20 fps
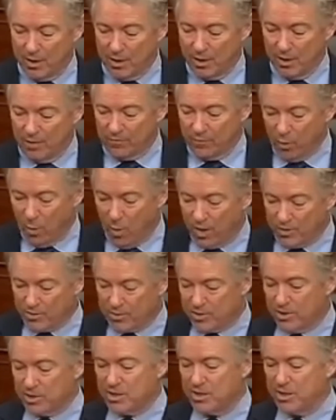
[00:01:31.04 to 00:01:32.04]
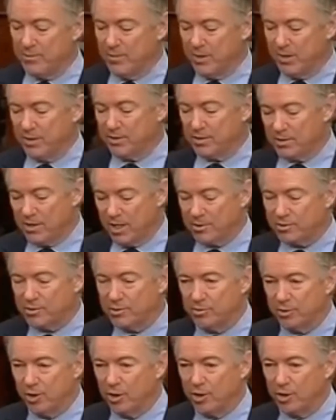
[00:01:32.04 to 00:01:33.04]
If you watched 60 Minutes not too
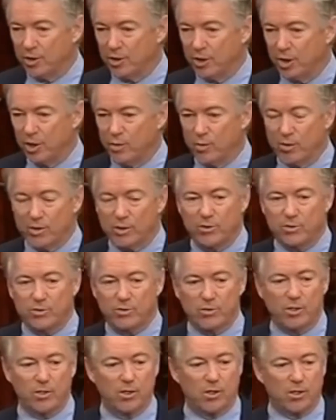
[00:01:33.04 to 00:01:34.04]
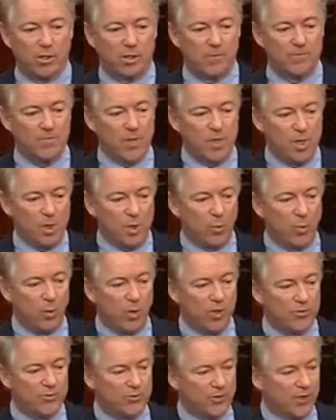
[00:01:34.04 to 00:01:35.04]
long ago, what you saw
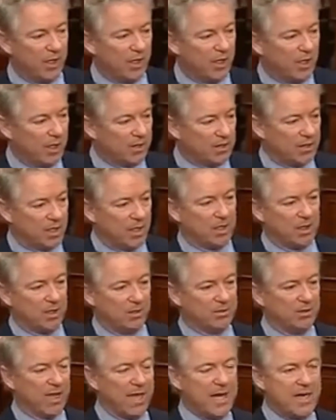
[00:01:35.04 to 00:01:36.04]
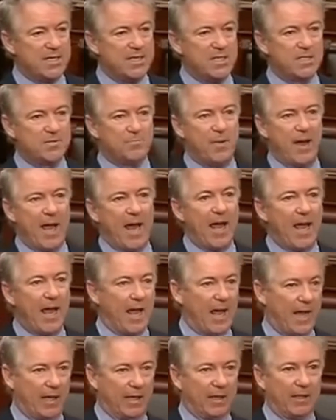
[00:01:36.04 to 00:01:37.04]
was a ladies'
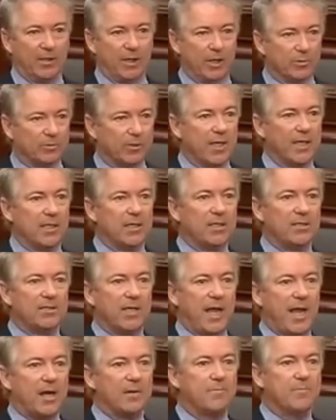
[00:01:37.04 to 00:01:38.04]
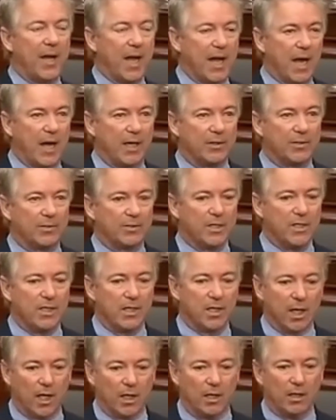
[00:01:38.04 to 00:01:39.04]
bag, ladies' handbags,
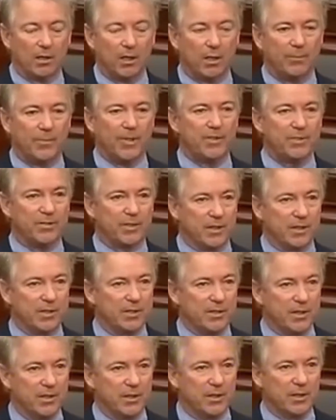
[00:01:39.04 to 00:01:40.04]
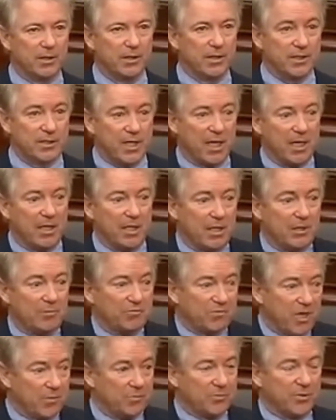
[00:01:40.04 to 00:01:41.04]
a business that's getting
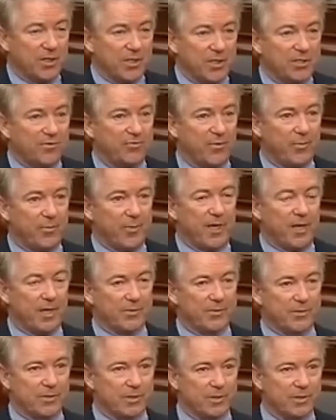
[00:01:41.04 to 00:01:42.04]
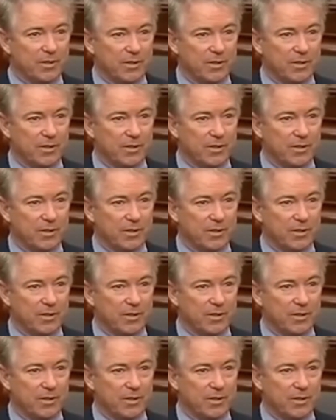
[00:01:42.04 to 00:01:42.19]
subsidies from us.